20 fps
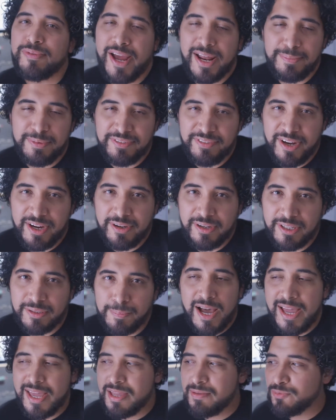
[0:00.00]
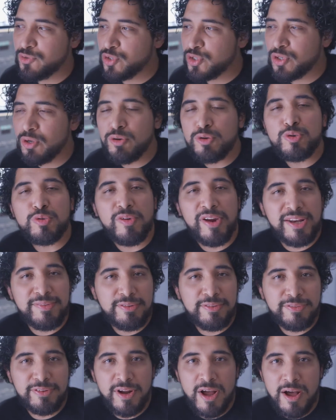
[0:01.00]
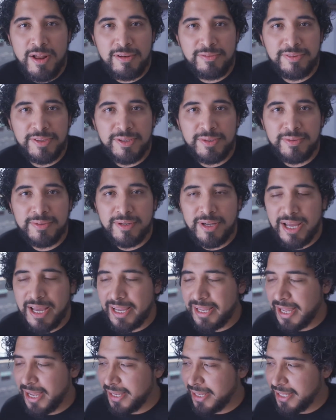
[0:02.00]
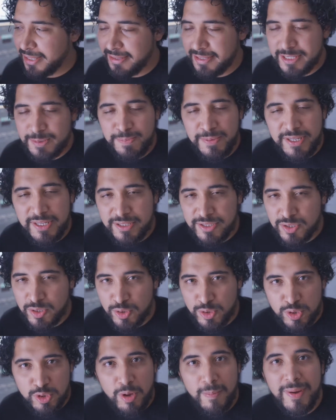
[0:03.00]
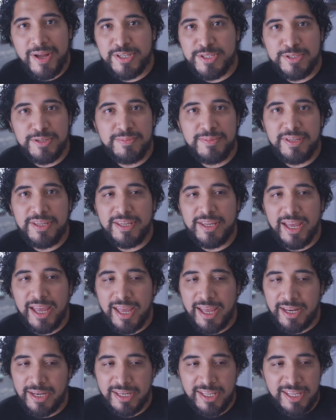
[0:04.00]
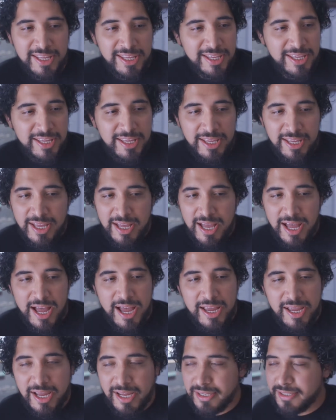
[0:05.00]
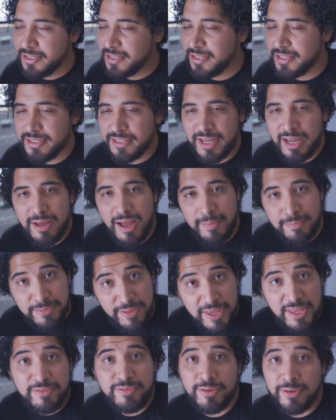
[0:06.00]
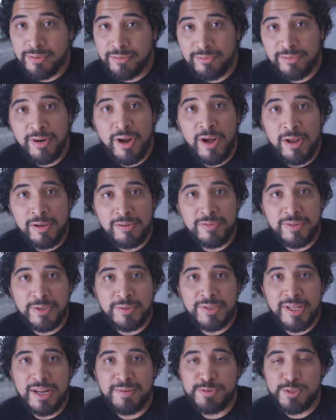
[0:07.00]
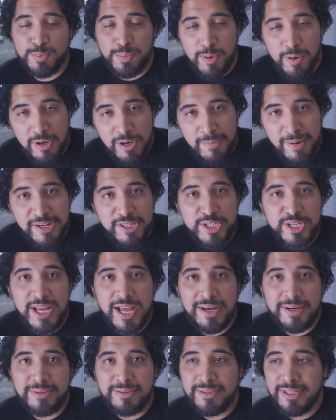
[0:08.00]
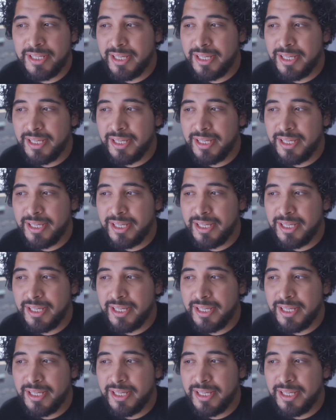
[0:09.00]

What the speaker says: Rad Bavarian. I am so grateful for all of you. Again, this means so much to me, and I'm thankful for all of you that have supported my channel.